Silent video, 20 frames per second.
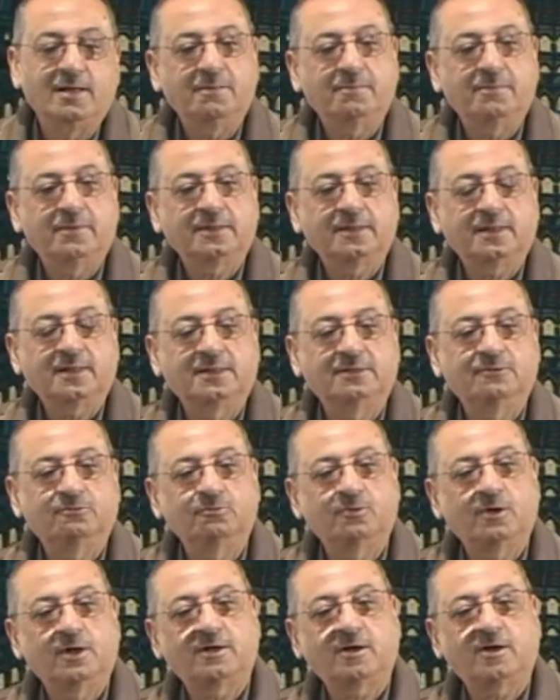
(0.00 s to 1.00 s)
No, brother,
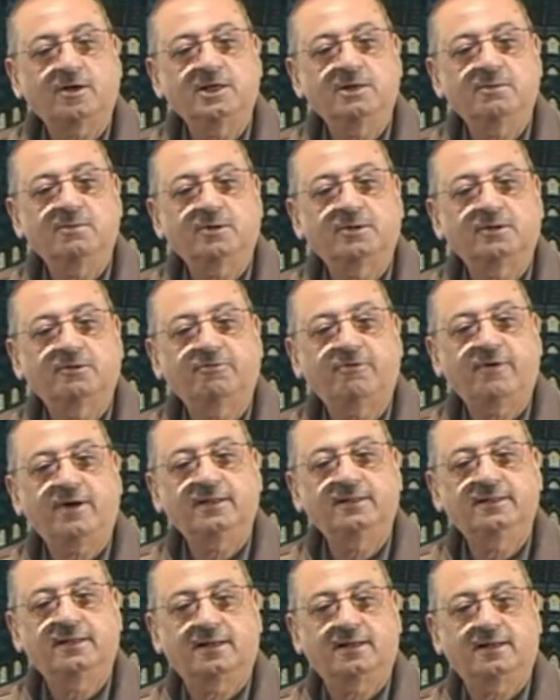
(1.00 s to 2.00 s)
if we are talking about the
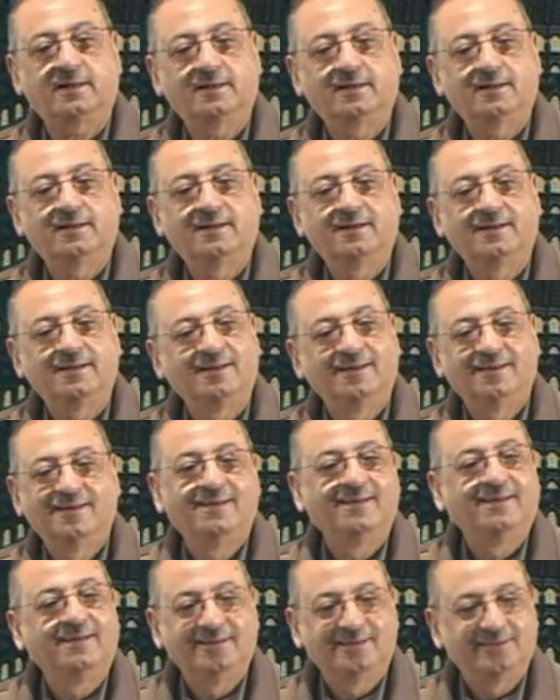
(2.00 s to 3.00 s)
father.
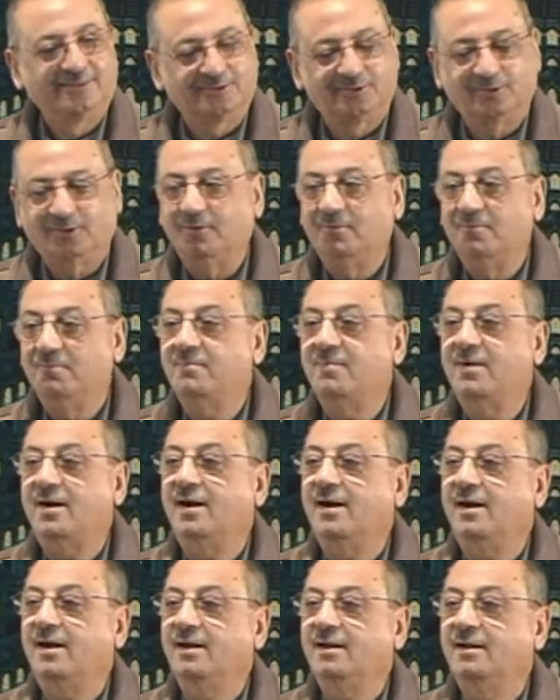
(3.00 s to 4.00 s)
So,
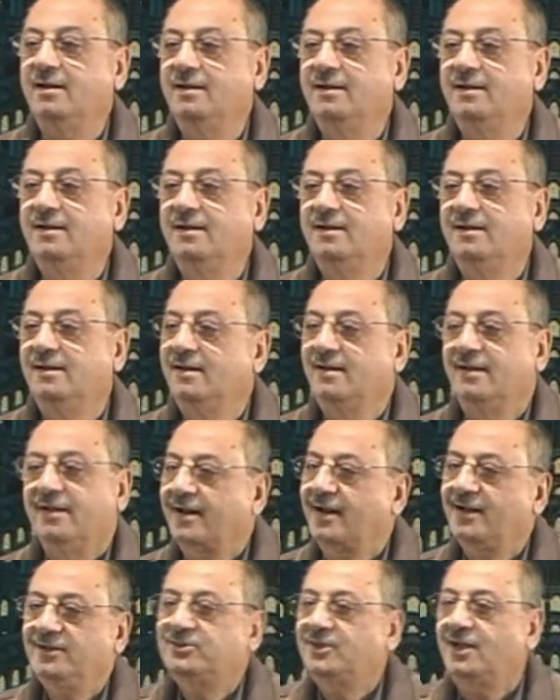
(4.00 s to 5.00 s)
ma
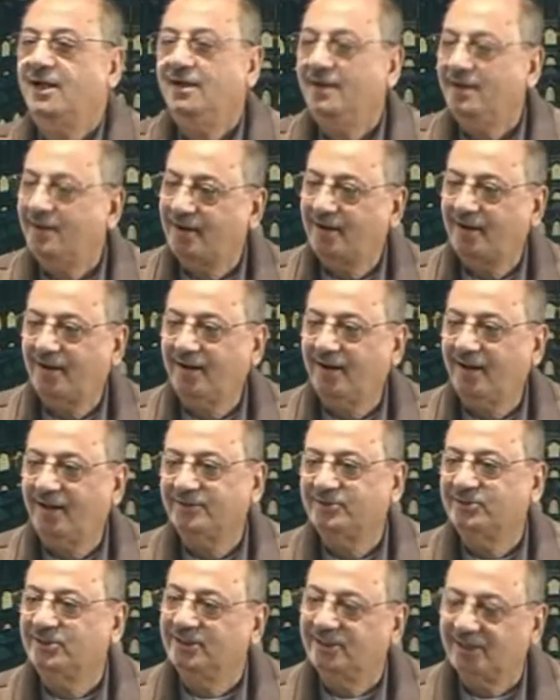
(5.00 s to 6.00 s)
raja'a
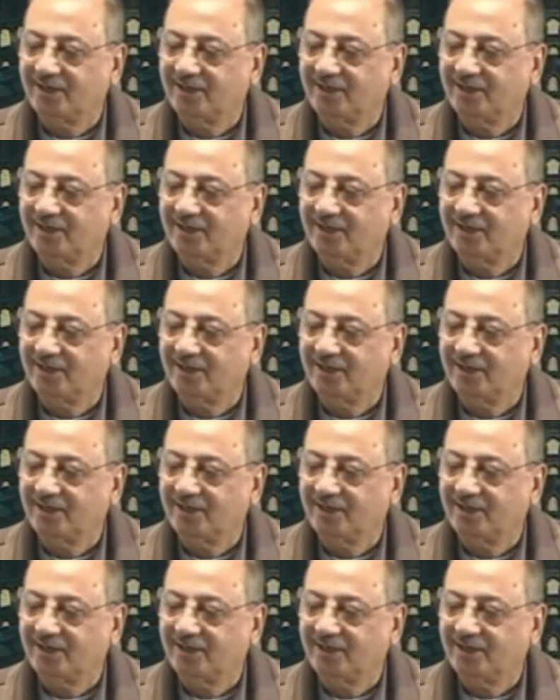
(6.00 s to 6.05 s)
khalas.